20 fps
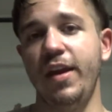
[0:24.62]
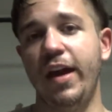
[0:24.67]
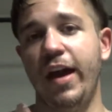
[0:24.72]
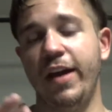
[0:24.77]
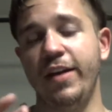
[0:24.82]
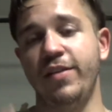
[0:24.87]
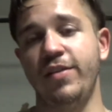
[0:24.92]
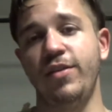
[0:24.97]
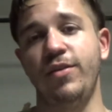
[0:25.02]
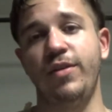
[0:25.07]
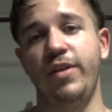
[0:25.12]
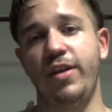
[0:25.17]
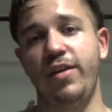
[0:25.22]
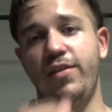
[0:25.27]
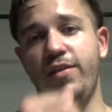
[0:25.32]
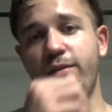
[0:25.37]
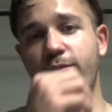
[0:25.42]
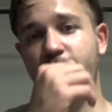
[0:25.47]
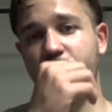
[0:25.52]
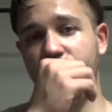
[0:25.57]
I do
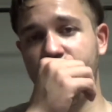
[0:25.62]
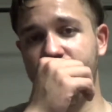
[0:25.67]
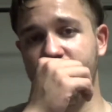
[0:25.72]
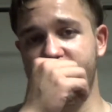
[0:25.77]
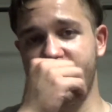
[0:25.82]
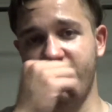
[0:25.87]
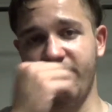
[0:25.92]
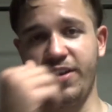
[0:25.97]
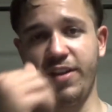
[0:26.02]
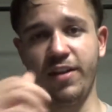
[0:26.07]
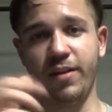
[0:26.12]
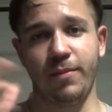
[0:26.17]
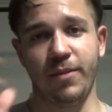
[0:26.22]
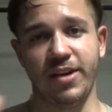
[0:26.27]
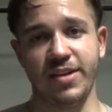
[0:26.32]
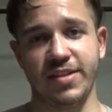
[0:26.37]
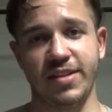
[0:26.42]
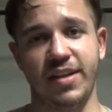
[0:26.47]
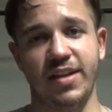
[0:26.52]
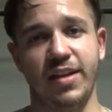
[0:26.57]
need to preface everything
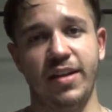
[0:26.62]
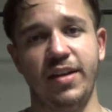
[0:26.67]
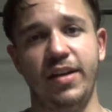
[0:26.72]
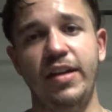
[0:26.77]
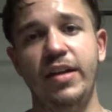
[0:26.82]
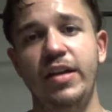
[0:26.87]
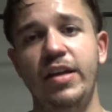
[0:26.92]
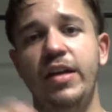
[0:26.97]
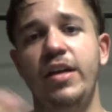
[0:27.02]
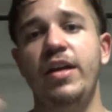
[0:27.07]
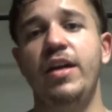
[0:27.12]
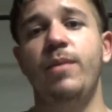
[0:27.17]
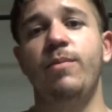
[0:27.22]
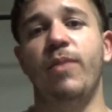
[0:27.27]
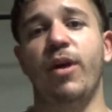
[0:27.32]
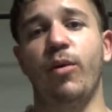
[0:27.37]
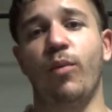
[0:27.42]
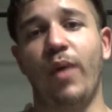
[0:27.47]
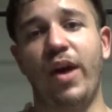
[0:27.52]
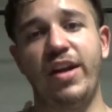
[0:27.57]
by saying
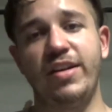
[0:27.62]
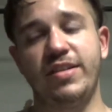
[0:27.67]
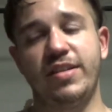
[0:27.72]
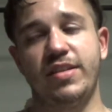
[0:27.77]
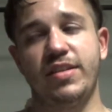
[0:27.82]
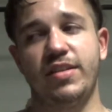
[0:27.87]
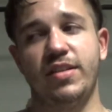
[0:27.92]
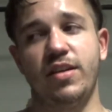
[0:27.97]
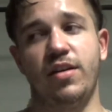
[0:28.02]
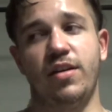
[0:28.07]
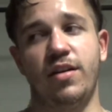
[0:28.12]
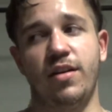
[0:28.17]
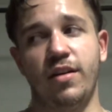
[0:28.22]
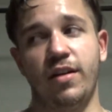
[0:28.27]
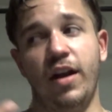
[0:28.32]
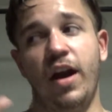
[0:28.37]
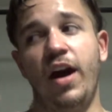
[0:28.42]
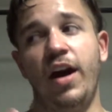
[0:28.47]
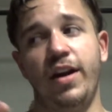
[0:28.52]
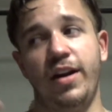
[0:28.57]
my weights are
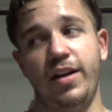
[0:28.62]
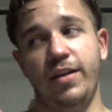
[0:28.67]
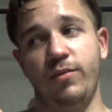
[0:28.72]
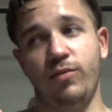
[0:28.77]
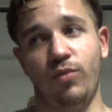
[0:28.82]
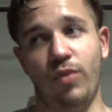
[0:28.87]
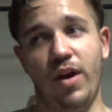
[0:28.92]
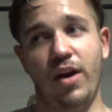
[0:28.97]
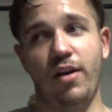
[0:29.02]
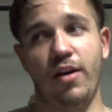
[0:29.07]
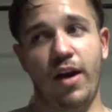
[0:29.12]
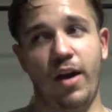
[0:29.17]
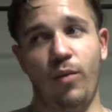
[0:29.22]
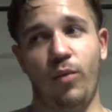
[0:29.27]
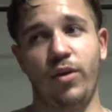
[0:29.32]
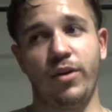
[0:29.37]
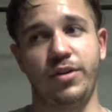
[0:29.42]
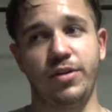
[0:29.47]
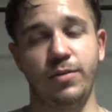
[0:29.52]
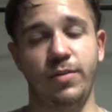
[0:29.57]
not where I
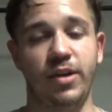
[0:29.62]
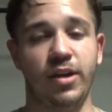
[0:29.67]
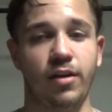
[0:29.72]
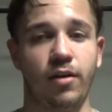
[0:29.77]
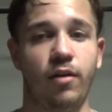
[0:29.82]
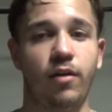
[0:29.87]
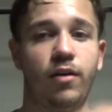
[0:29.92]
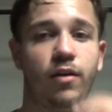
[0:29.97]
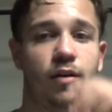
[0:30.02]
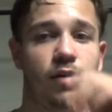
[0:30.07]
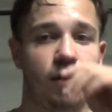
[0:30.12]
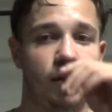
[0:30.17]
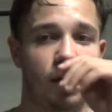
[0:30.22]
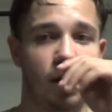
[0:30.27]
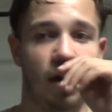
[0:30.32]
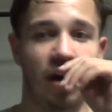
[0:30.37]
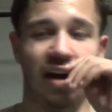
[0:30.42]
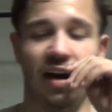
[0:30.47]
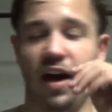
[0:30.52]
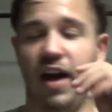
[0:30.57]
want to be at all.
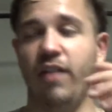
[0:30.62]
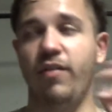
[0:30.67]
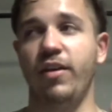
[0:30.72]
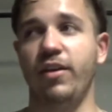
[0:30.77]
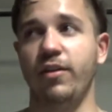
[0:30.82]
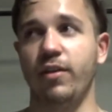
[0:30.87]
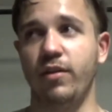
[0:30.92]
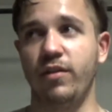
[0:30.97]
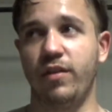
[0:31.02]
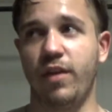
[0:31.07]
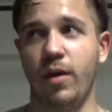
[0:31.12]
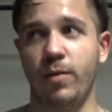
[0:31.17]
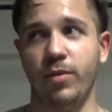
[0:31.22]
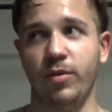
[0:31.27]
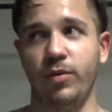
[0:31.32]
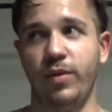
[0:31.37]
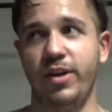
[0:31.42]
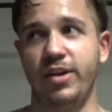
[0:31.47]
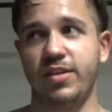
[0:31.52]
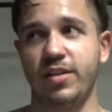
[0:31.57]
Having those couple
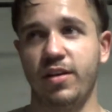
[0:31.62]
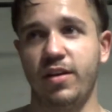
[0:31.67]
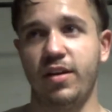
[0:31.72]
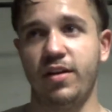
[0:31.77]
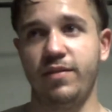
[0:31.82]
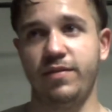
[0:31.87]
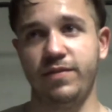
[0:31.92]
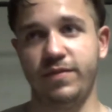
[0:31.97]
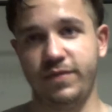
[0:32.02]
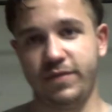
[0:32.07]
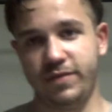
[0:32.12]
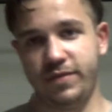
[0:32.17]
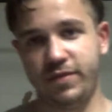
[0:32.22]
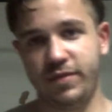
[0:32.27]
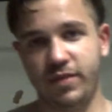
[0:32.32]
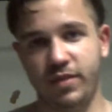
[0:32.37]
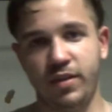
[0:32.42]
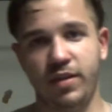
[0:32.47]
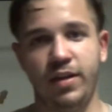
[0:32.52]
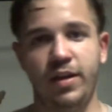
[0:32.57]
weeks off
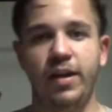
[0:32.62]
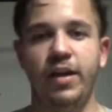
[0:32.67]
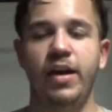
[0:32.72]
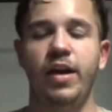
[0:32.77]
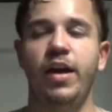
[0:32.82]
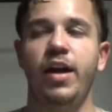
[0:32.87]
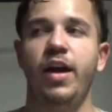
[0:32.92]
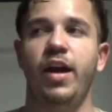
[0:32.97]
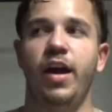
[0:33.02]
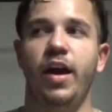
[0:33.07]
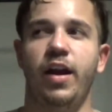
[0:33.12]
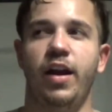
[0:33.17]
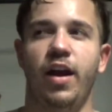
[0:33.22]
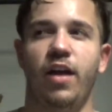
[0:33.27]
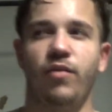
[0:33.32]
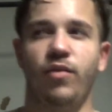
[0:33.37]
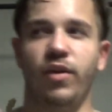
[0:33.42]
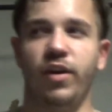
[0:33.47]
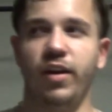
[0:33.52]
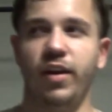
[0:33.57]
and
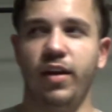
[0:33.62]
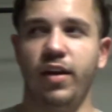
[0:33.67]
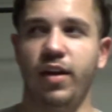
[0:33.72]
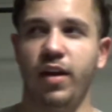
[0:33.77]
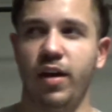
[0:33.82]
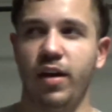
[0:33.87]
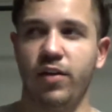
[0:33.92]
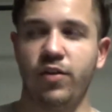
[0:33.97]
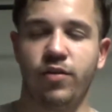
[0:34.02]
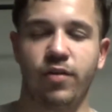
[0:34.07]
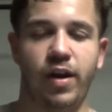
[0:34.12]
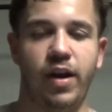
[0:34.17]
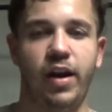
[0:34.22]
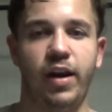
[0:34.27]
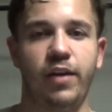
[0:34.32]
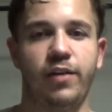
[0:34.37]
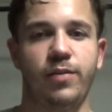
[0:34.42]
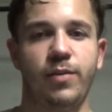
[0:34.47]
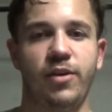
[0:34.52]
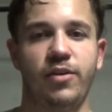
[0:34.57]
not really
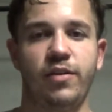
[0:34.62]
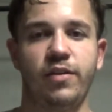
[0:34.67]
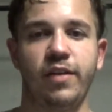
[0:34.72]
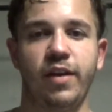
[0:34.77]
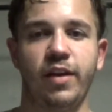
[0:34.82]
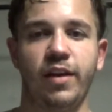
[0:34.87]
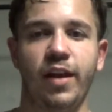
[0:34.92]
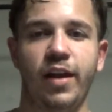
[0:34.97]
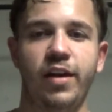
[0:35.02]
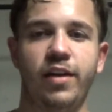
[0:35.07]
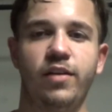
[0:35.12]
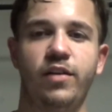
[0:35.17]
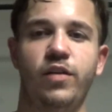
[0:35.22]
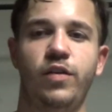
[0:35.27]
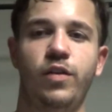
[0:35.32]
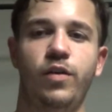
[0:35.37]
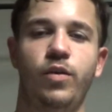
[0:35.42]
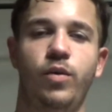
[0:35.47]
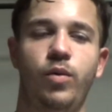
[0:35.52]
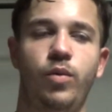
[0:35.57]
training as much as I'd like
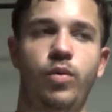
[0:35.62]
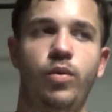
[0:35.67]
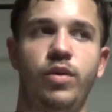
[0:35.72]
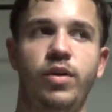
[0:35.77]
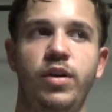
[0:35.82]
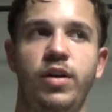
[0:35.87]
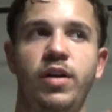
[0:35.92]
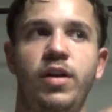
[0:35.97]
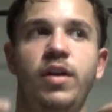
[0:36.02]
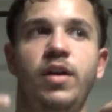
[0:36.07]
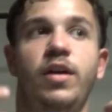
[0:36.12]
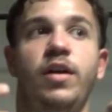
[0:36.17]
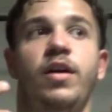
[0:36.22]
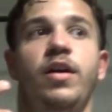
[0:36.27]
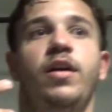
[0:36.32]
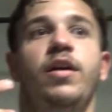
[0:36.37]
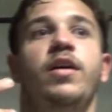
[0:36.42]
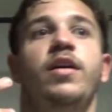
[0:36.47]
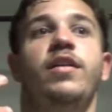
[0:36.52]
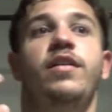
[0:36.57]
to
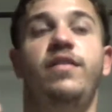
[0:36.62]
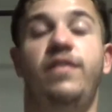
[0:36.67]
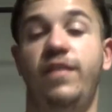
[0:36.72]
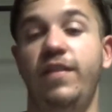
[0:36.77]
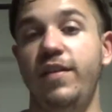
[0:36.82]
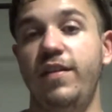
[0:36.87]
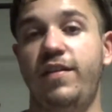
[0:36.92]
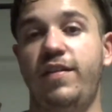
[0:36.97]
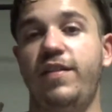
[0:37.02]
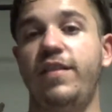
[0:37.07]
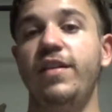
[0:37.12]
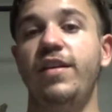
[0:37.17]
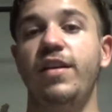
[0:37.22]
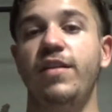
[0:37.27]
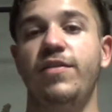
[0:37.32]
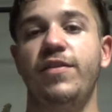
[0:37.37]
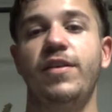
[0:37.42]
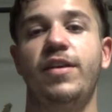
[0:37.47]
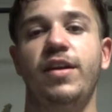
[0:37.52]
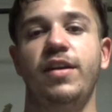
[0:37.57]
did
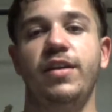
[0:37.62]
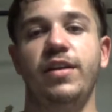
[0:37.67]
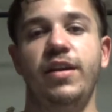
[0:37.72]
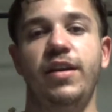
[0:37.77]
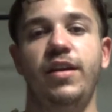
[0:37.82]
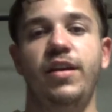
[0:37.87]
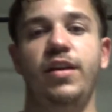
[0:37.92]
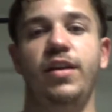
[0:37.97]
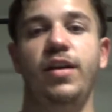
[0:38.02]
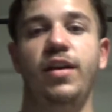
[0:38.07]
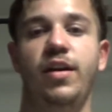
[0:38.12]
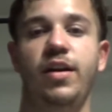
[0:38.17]
significantly